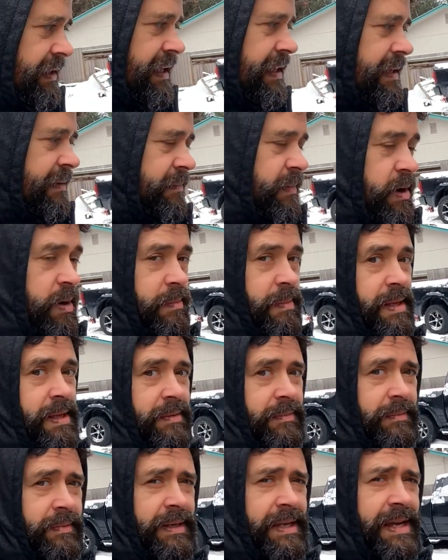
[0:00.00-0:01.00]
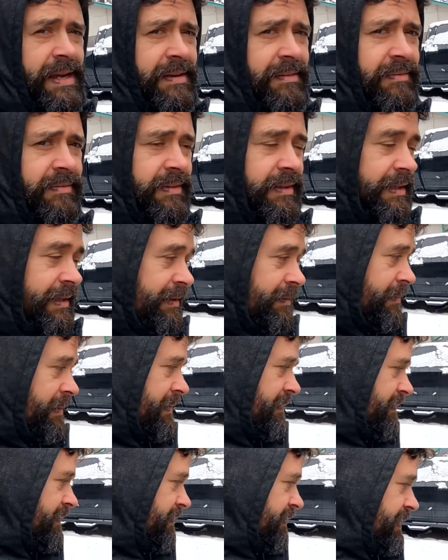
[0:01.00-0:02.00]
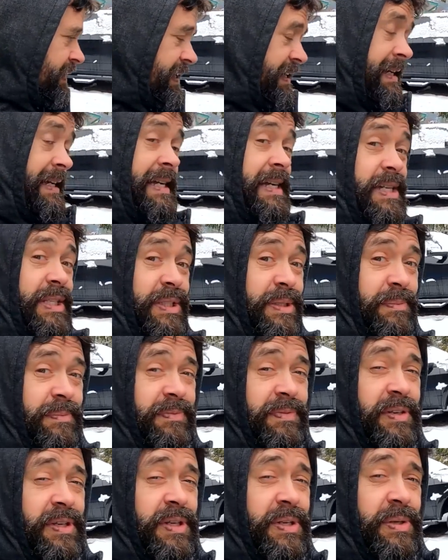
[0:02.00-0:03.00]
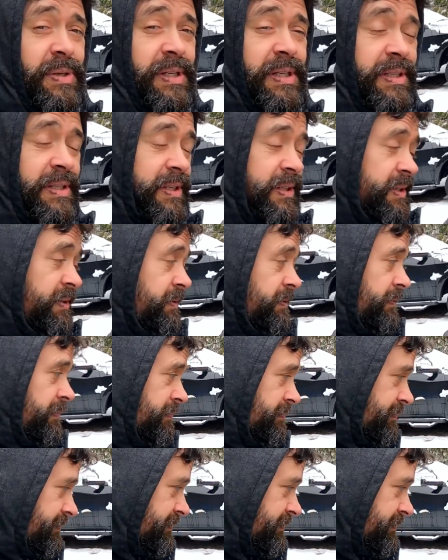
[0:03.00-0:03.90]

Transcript: At the moment, we have a little bit of some figuring to do.